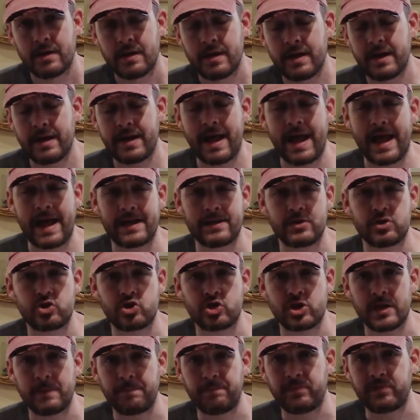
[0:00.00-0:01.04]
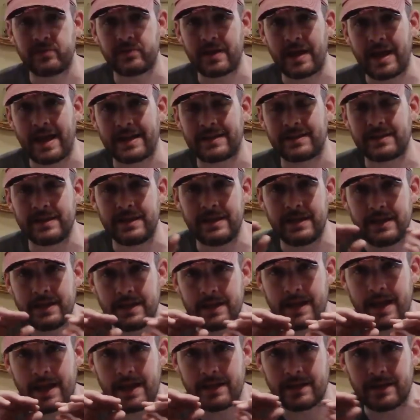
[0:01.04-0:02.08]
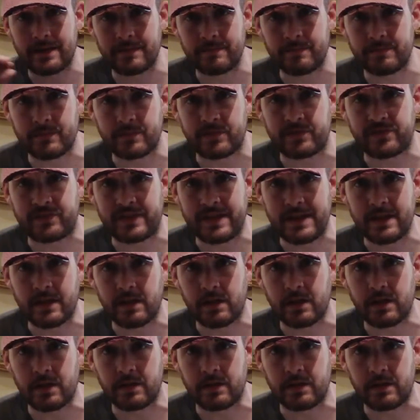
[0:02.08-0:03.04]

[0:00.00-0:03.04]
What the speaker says: It had chips at the seal,